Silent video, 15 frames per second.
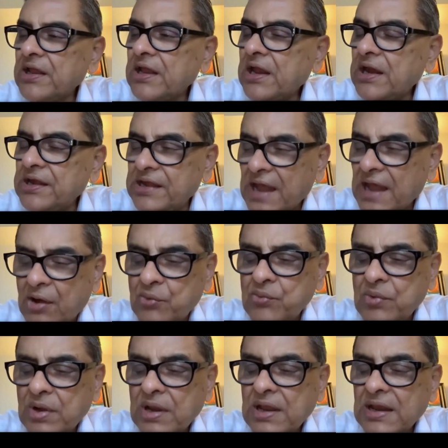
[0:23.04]
down,
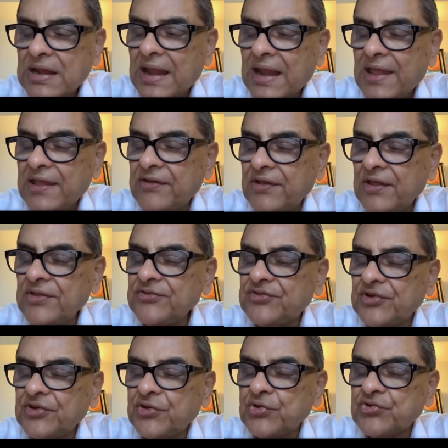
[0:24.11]
like
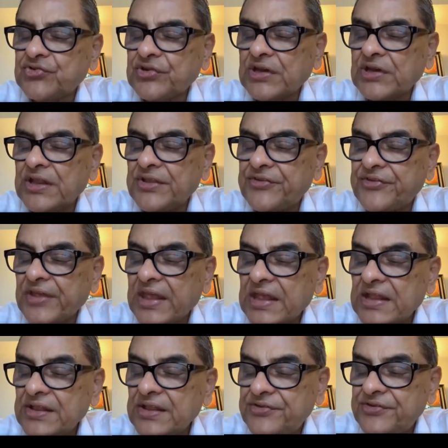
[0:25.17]
institutional
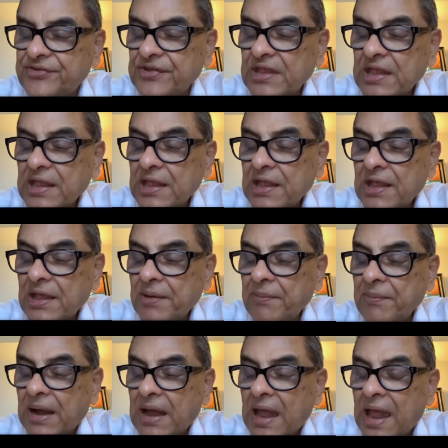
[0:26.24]
sales
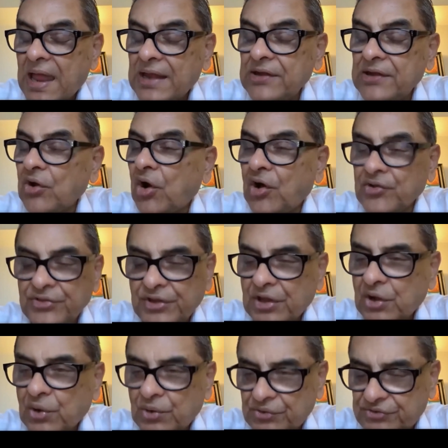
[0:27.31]
and on the
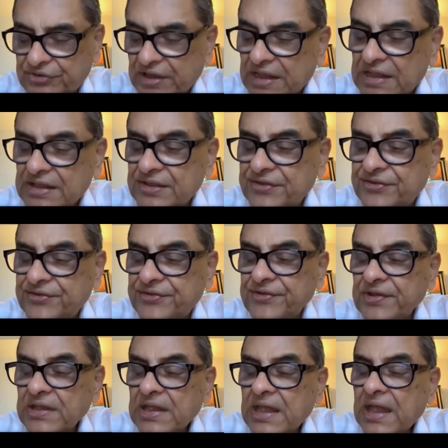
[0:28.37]
go sales,
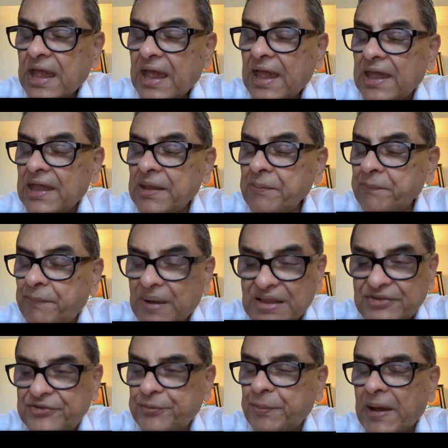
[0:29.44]
impulse
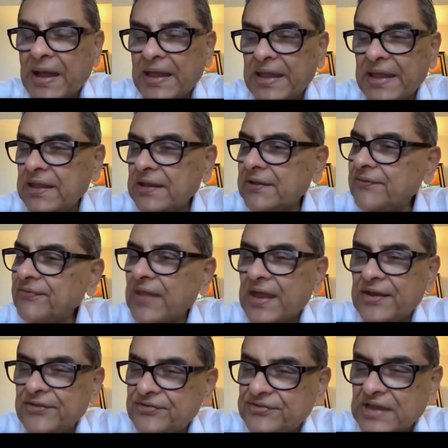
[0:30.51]
buying, that
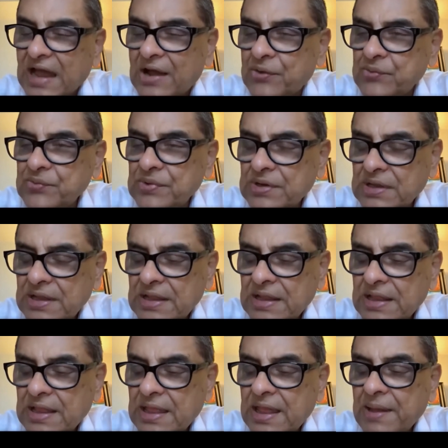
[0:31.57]
is down.
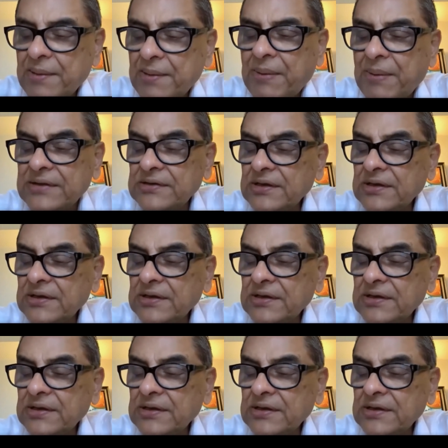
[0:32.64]
But